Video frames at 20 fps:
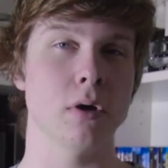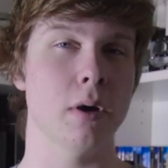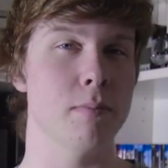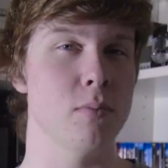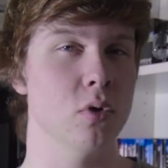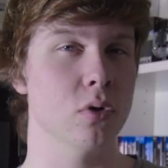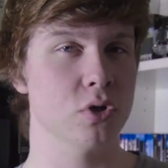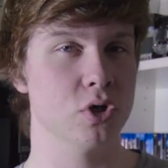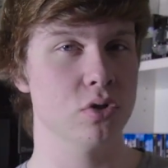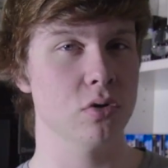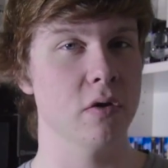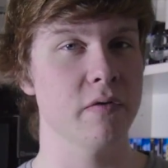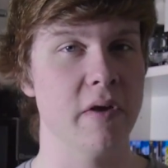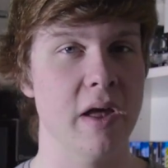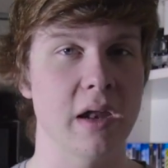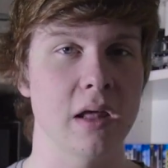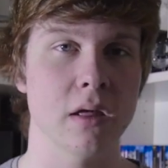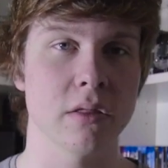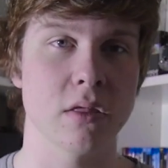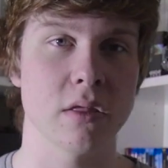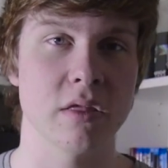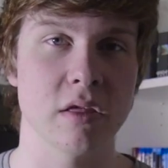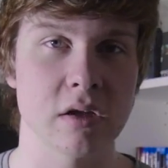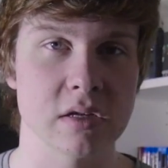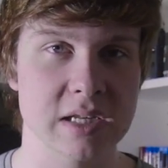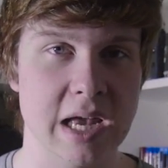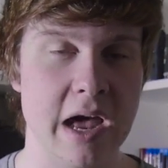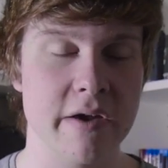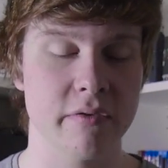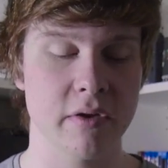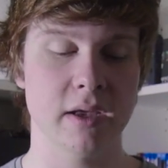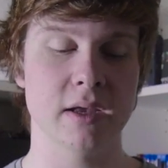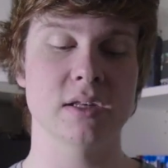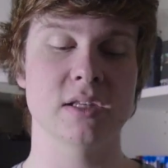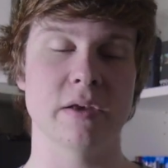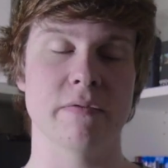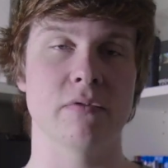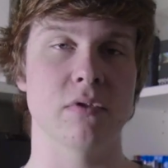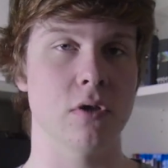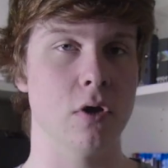I'm not sure if any other things have it
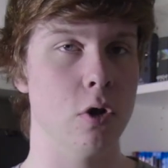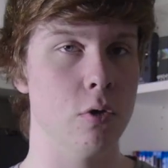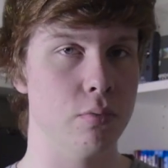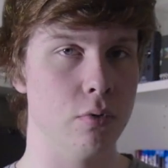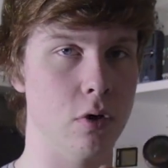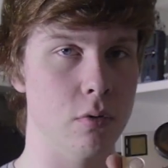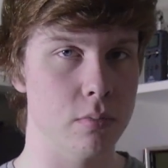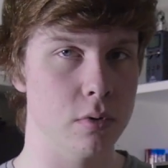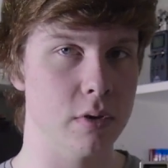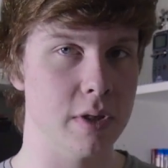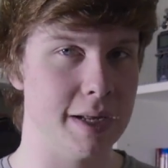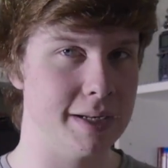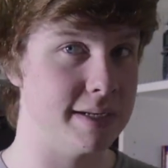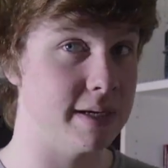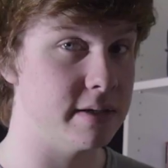except for the GoPro, but that